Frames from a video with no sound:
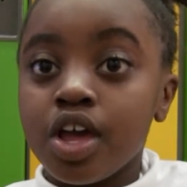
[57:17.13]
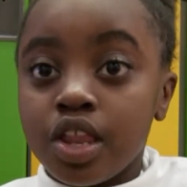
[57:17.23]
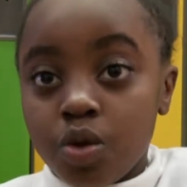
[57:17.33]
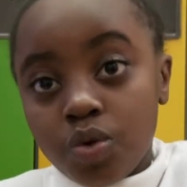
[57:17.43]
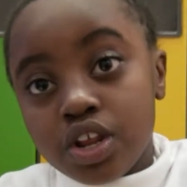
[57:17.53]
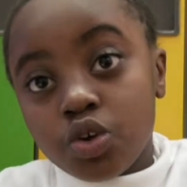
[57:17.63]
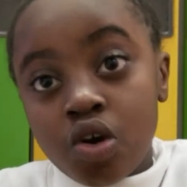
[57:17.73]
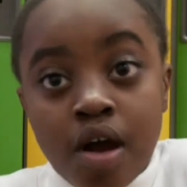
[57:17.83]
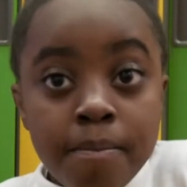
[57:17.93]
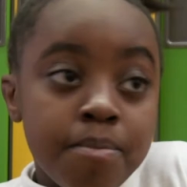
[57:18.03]
then when you grow
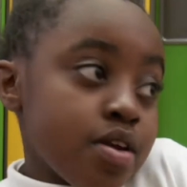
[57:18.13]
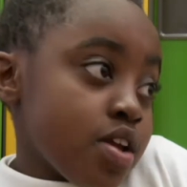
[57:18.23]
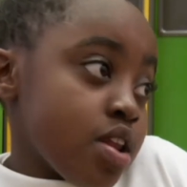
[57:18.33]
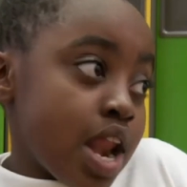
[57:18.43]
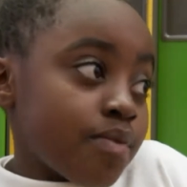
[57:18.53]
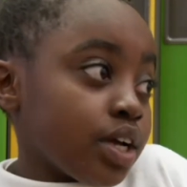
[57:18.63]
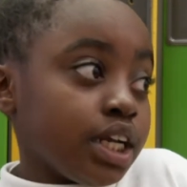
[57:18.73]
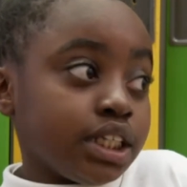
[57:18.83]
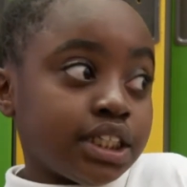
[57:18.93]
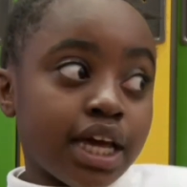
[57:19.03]
up, you're never gonna
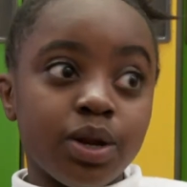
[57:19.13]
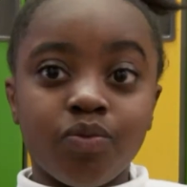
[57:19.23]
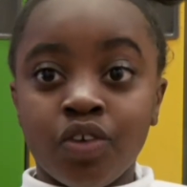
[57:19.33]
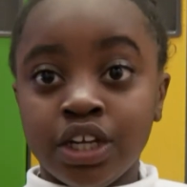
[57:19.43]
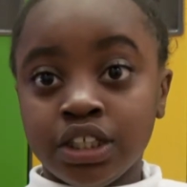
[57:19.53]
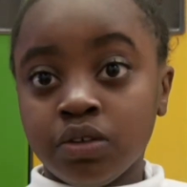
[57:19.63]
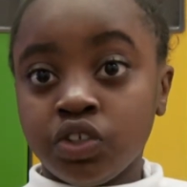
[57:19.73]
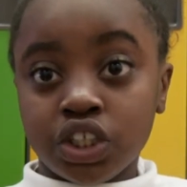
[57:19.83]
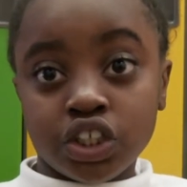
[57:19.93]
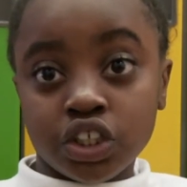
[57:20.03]
stand up for yourself,
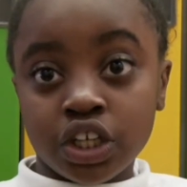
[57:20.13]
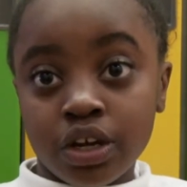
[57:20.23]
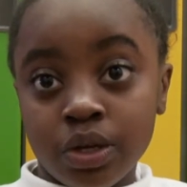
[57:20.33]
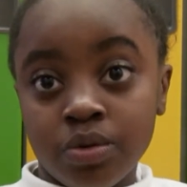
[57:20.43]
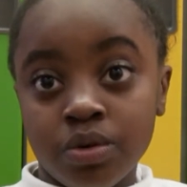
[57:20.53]
just to tell you.